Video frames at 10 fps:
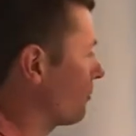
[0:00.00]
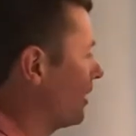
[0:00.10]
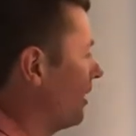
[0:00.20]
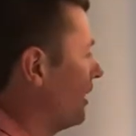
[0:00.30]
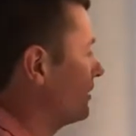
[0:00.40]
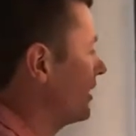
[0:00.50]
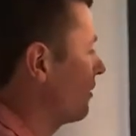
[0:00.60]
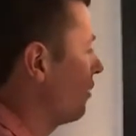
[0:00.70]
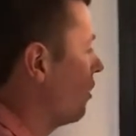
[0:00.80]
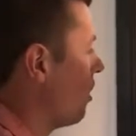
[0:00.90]
right? I send a
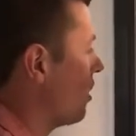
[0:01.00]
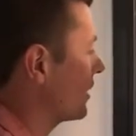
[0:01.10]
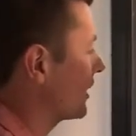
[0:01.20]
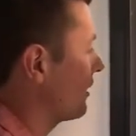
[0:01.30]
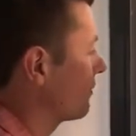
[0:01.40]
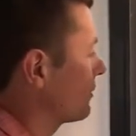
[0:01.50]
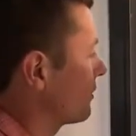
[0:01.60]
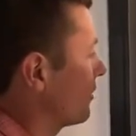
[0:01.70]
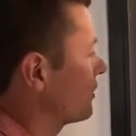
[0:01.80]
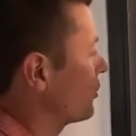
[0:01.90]
lot of gifts
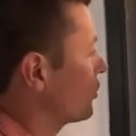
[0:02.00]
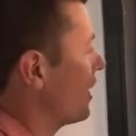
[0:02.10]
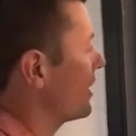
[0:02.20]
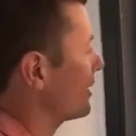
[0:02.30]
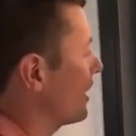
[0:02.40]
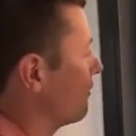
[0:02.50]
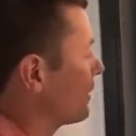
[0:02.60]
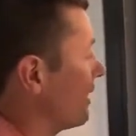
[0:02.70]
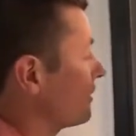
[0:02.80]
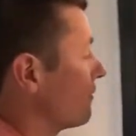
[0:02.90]
because the Chinese love
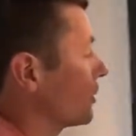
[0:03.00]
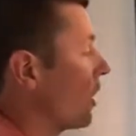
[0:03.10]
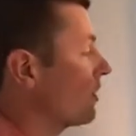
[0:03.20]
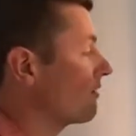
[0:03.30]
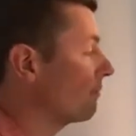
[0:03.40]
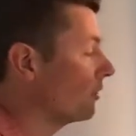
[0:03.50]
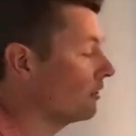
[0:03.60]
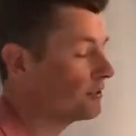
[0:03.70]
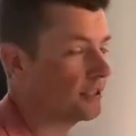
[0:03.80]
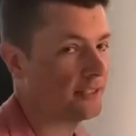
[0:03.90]
gifts. If you go there in
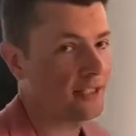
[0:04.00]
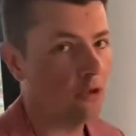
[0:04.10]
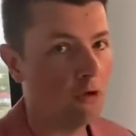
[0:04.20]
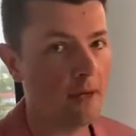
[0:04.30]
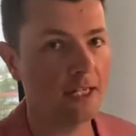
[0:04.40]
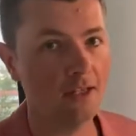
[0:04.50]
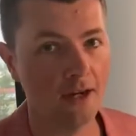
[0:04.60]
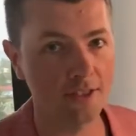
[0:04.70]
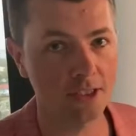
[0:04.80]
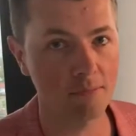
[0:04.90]
person, I tell all my
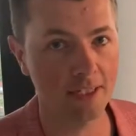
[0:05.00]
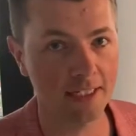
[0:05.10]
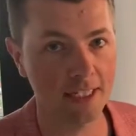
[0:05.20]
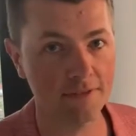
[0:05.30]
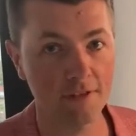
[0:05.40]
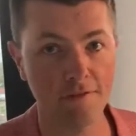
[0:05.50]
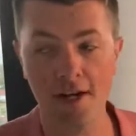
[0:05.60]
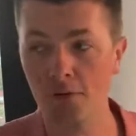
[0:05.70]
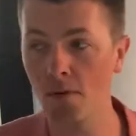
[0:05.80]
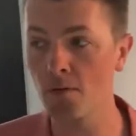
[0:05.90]
clients to bring gifts. In
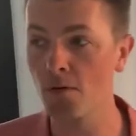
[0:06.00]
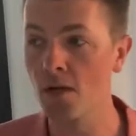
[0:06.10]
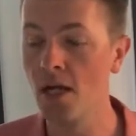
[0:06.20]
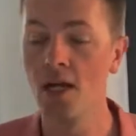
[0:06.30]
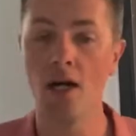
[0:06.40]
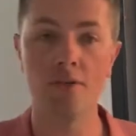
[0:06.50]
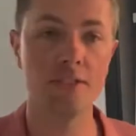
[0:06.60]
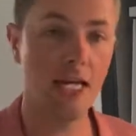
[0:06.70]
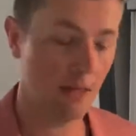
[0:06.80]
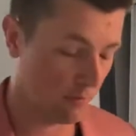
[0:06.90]
fact, I was
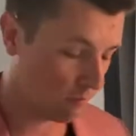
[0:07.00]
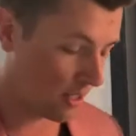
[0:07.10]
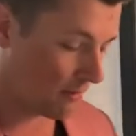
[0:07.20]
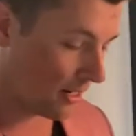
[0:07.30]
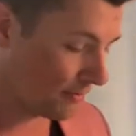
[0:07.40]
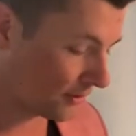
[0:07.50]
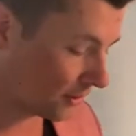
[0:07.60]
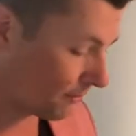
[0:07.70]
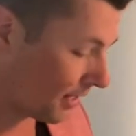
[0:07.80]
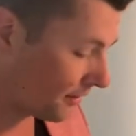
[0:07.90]
there with one of my
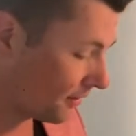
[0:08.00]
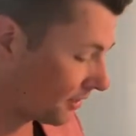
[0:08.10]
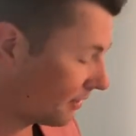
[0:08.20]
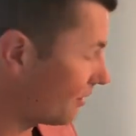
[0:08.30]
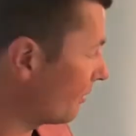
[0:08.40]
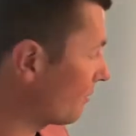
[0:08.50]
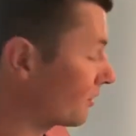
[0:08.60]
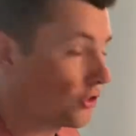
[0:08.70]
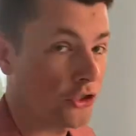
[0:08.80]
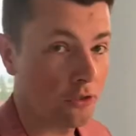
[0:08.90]
business partners
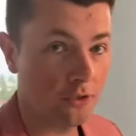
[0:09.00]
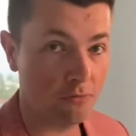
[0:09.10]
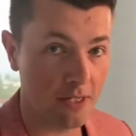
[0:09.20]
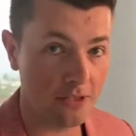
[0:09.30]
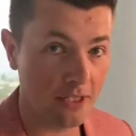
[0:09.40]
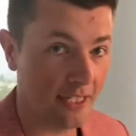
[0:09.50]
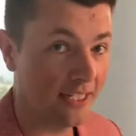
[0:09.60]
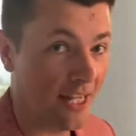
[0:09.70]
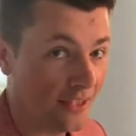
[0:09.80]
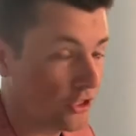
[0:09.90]
and students recently
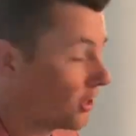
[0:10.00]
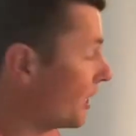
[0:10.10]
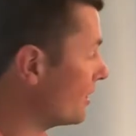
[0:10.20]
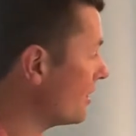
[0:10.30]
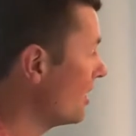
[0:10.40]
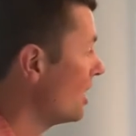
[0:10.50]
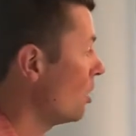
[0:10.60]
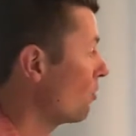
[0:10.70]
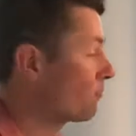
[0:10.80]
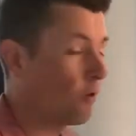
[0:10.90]
in China,
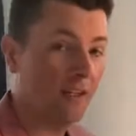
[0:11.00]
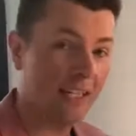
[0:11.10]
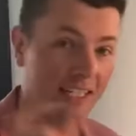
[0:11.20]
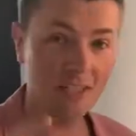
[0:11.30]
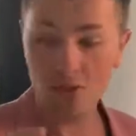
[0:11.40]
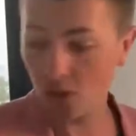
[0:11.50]
we brought like little